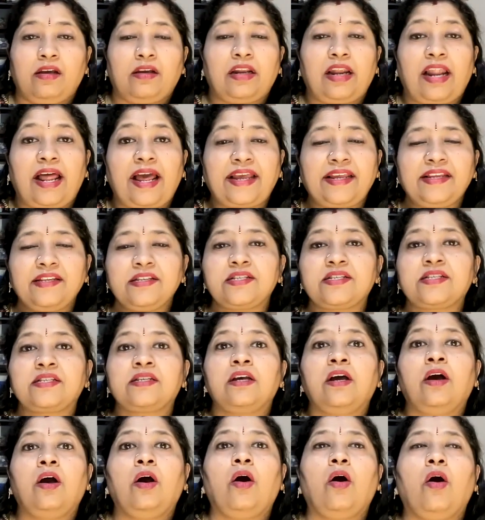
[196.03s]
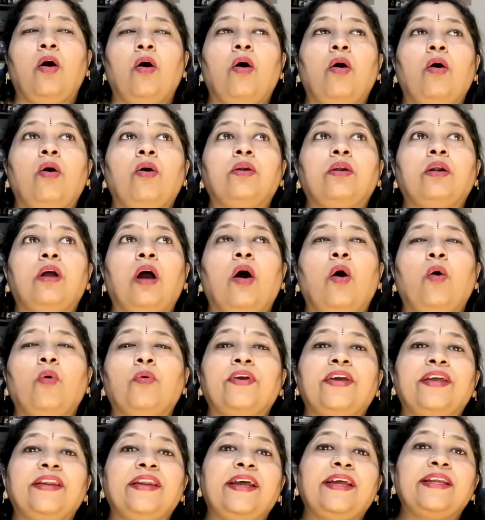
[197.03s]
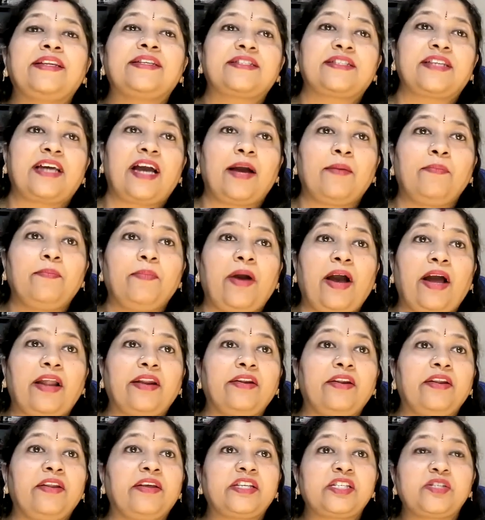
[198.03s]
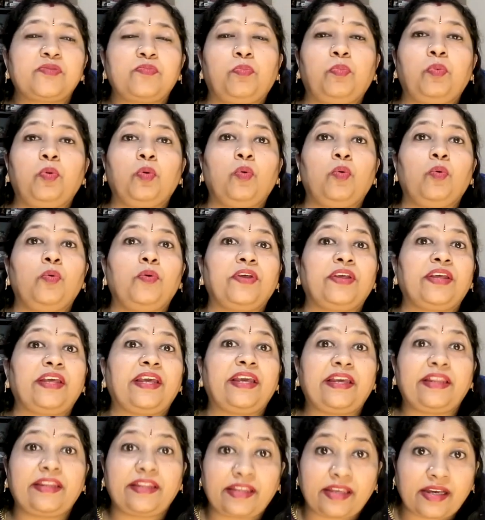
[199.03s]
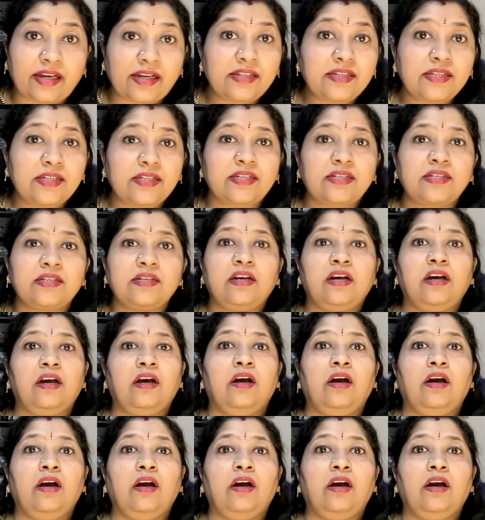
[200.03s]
clients, or how can I tap unexplored areas